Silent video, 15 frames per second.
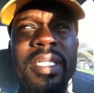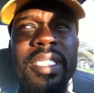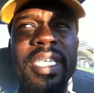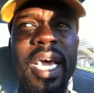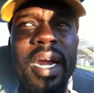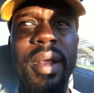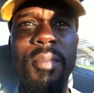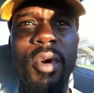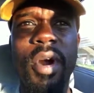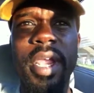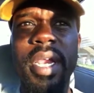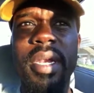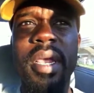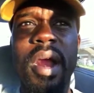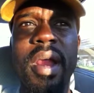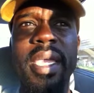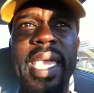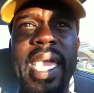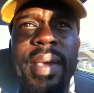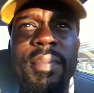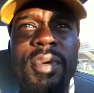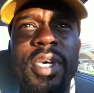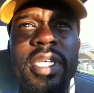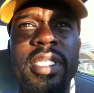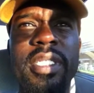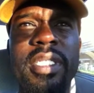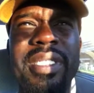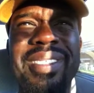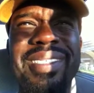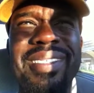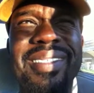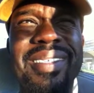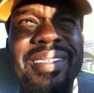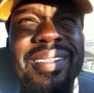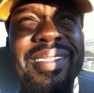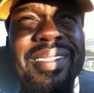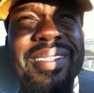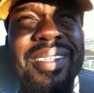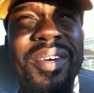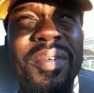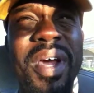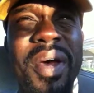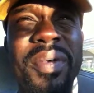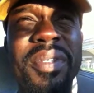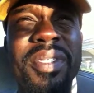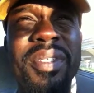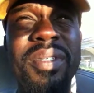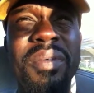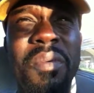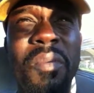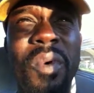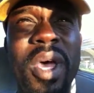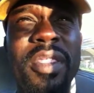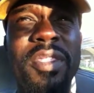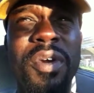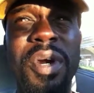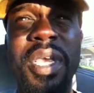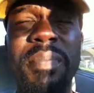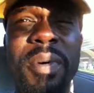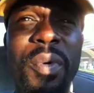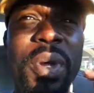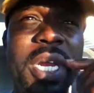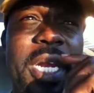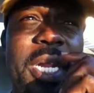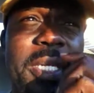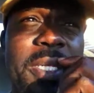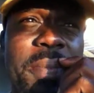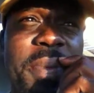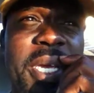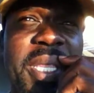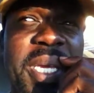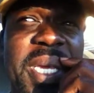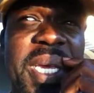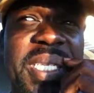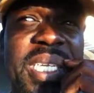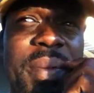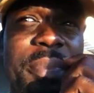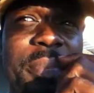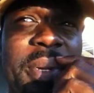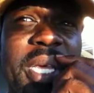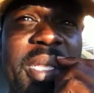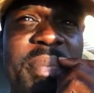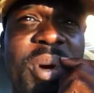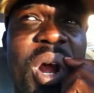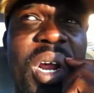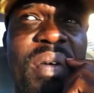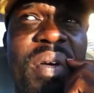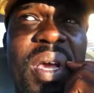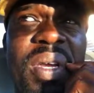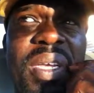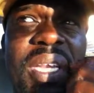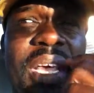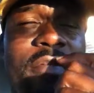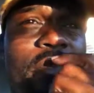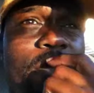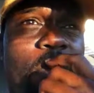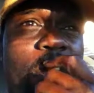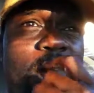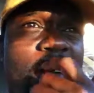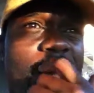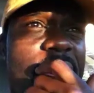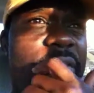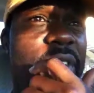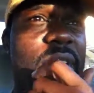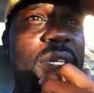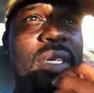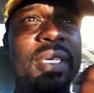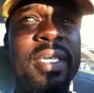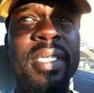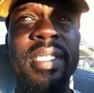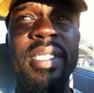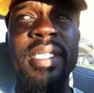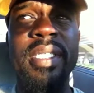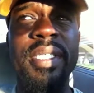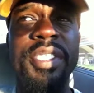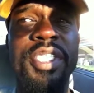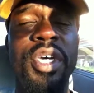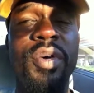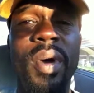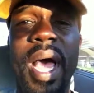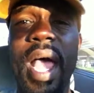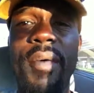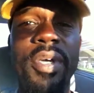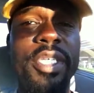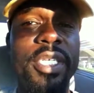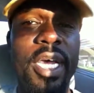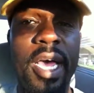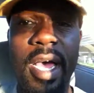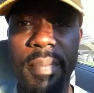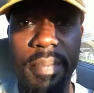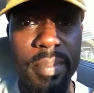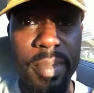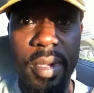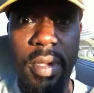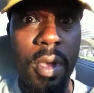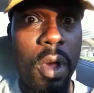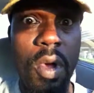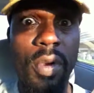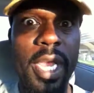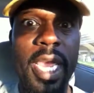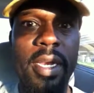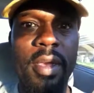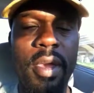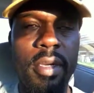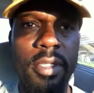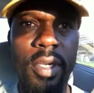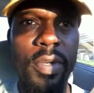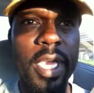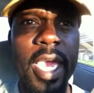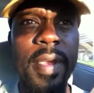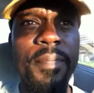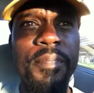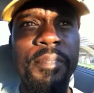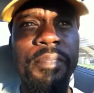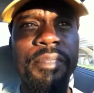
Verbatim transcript: Saturday morning, our game was around one thirty, but we needed to pick the kids up and be at the park around eleven forty-five. So I was up all night long, okay?